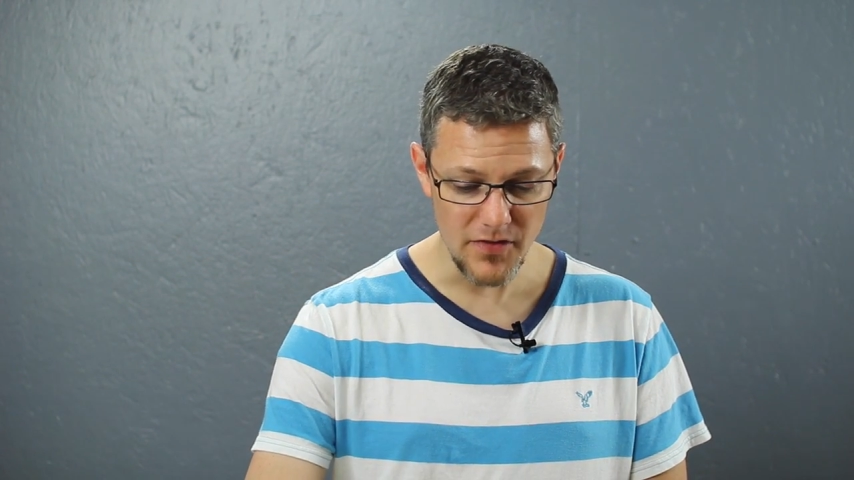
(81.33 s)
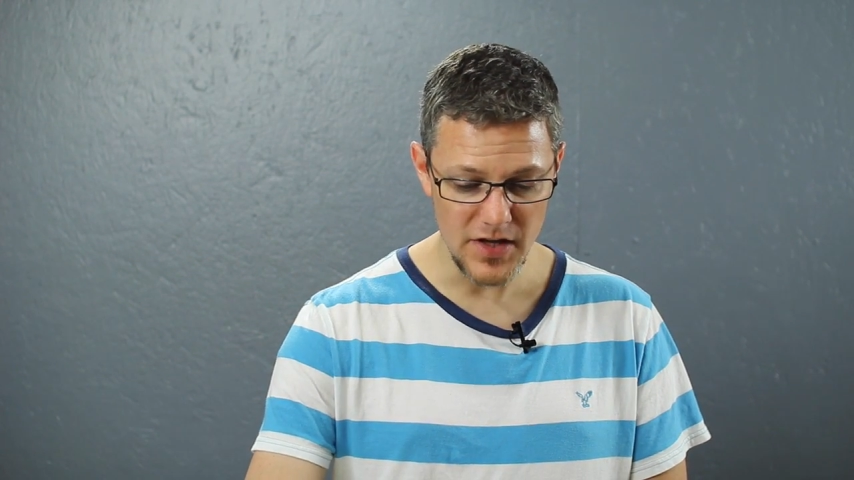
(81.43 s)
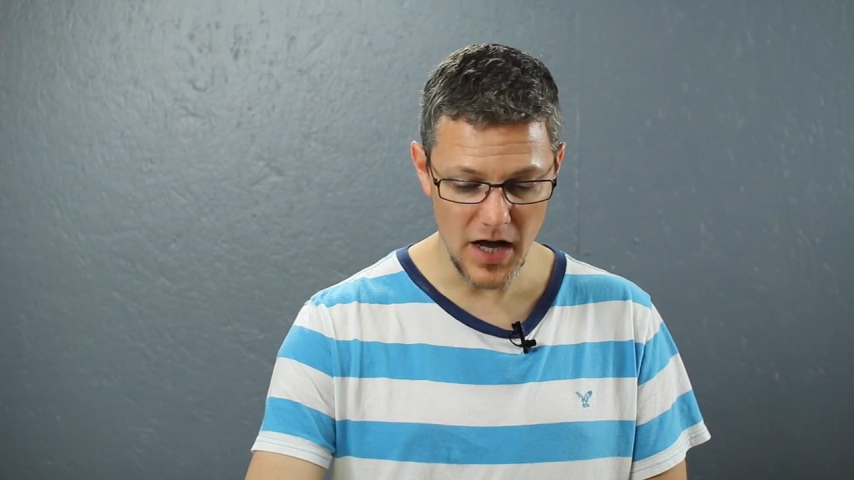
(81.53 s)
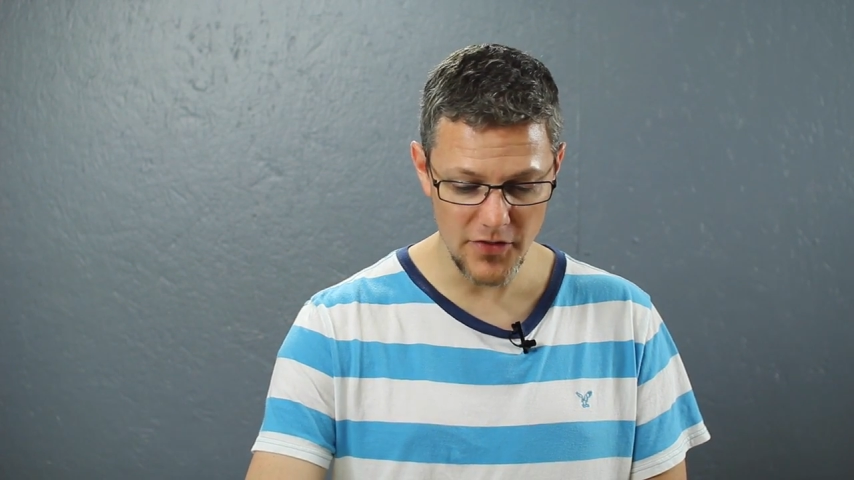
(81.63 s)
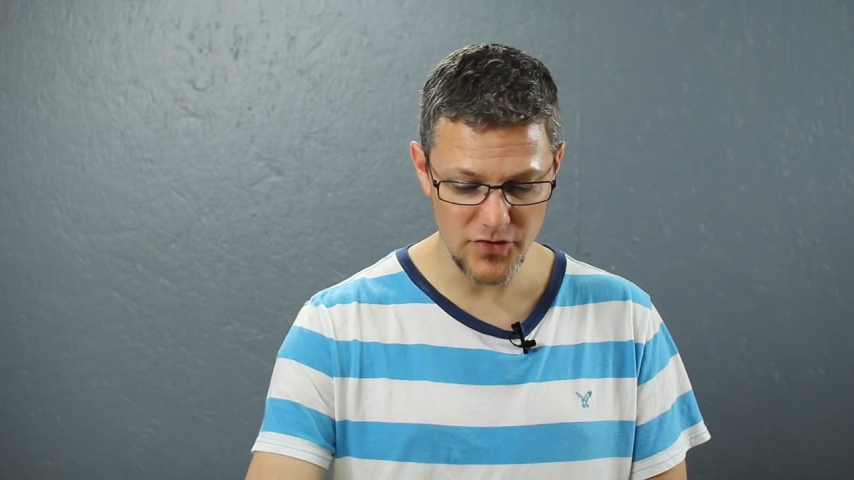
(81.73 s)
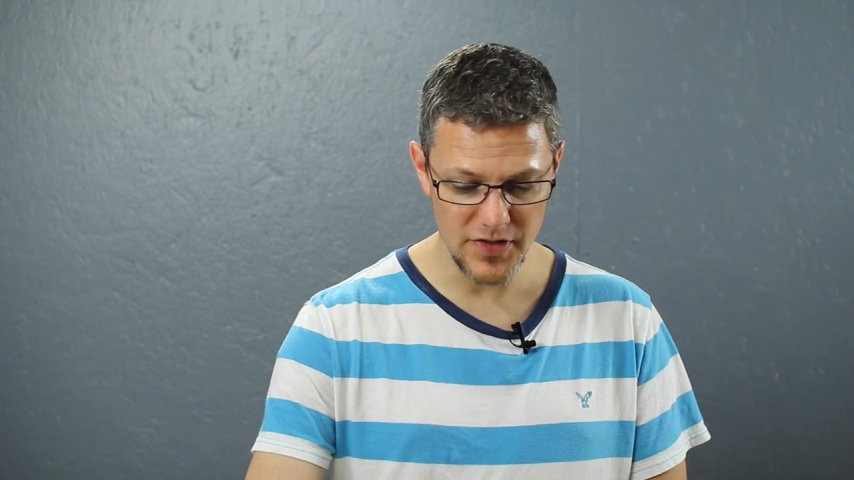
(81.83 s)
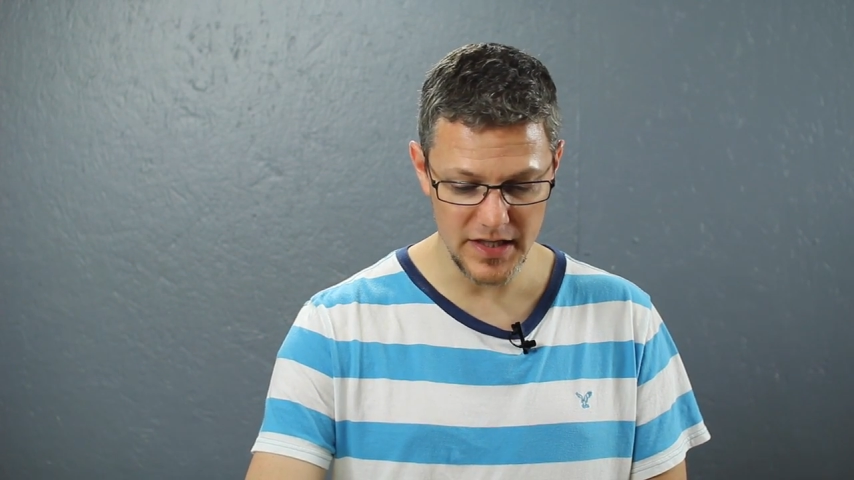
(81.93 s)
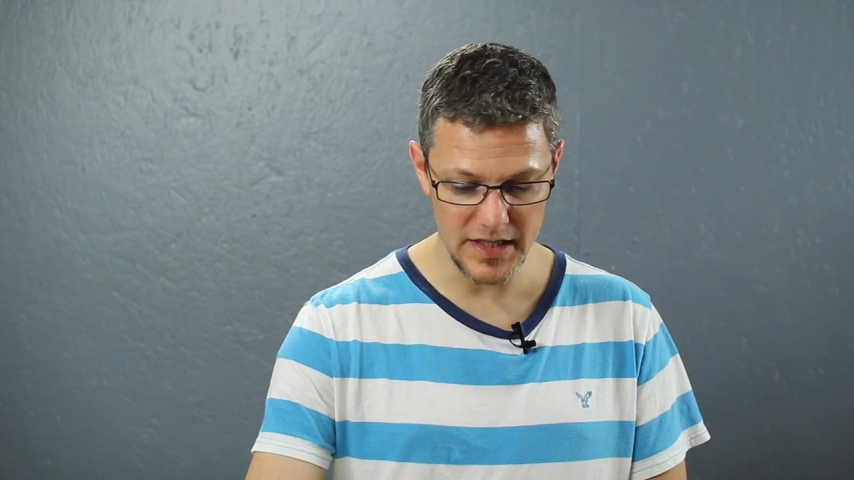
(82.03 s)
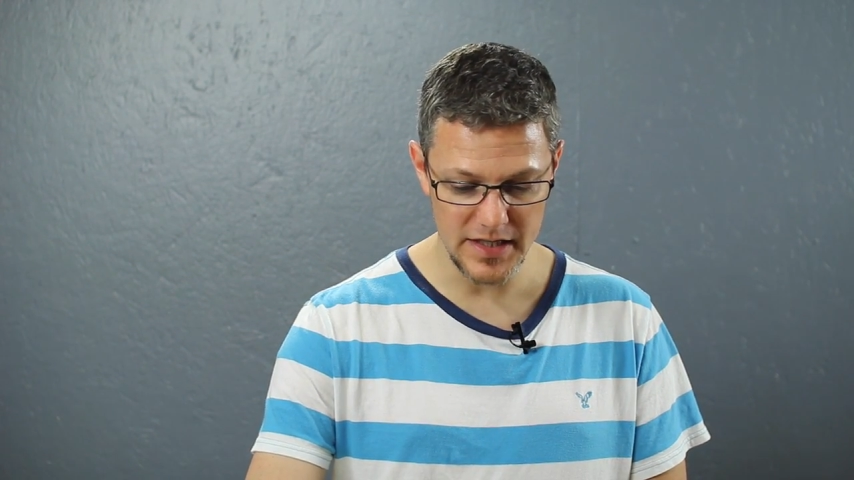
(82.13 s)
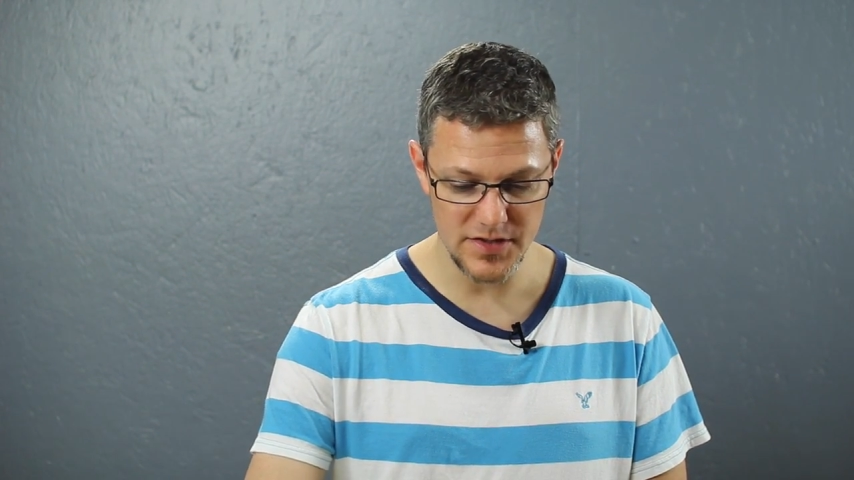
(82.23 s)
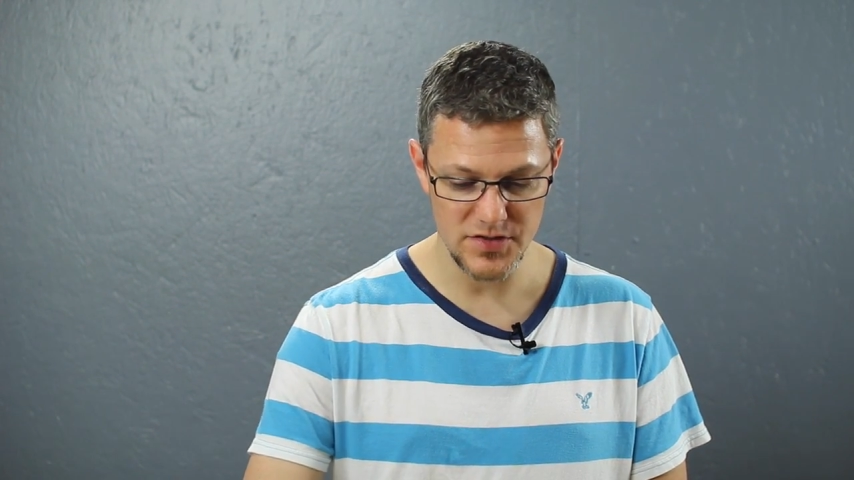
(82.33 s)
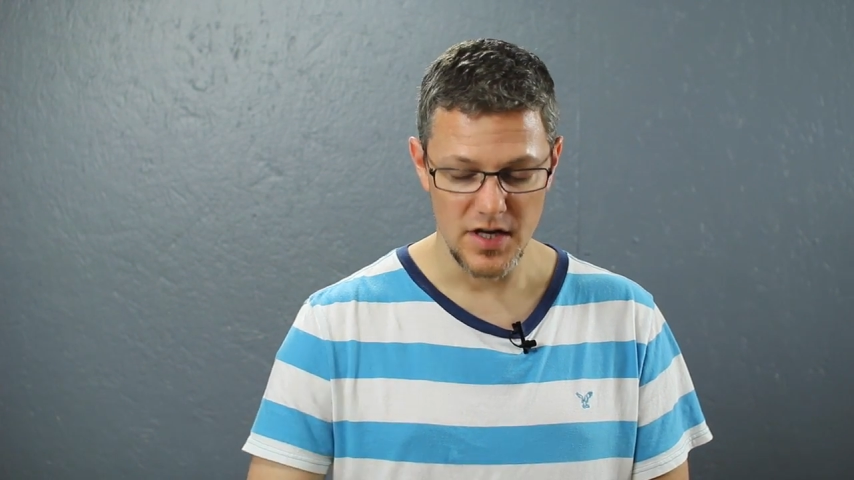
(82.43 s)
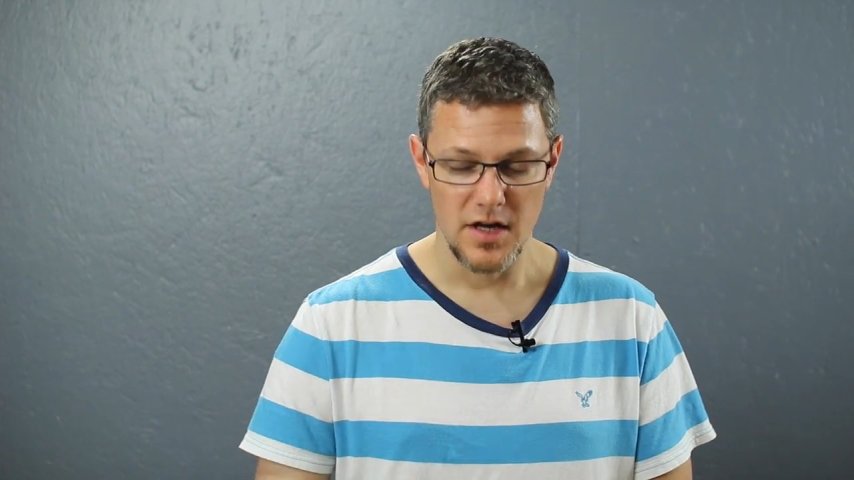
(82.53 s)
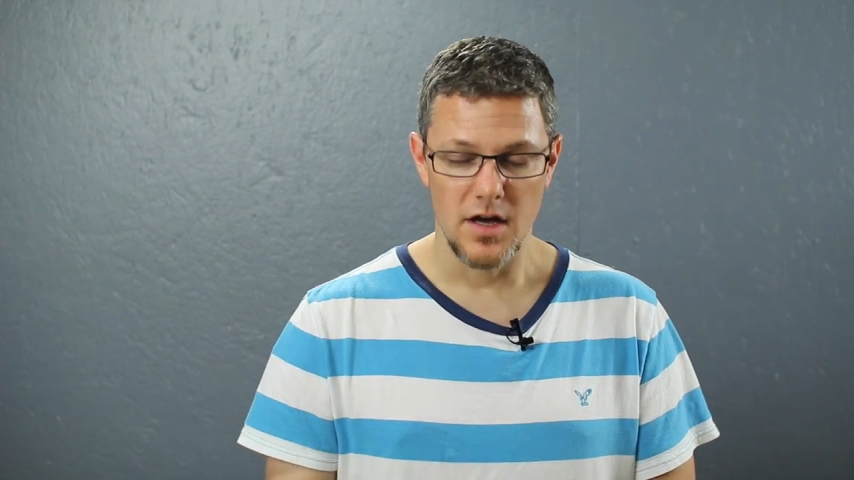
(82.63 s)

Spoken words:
The other thing is,